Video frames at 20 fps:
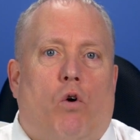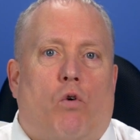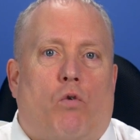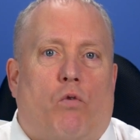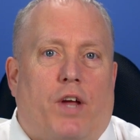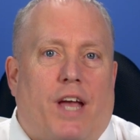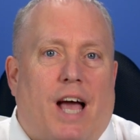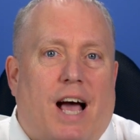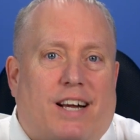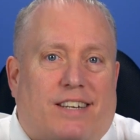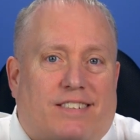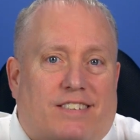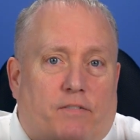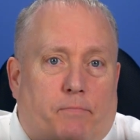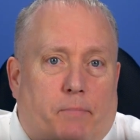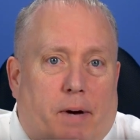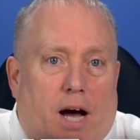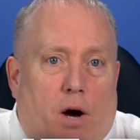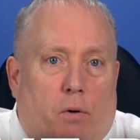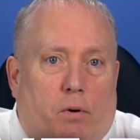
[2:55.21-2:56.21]

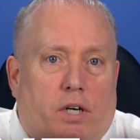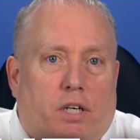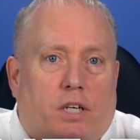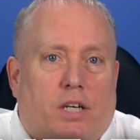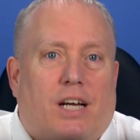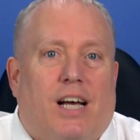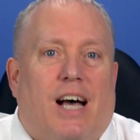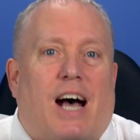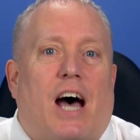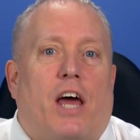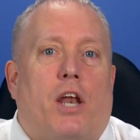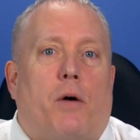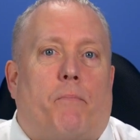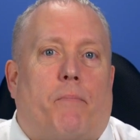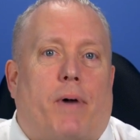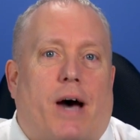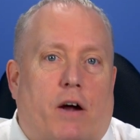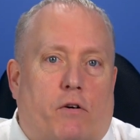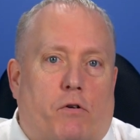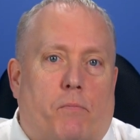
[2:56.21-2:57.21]
reactive power, and
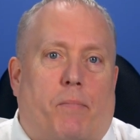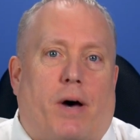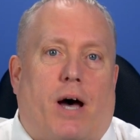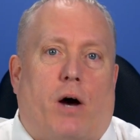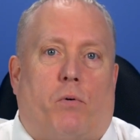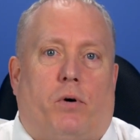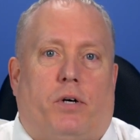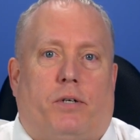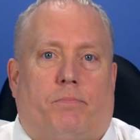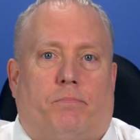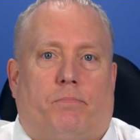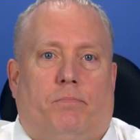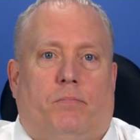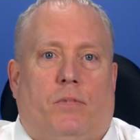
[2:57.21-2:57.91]
apparent power,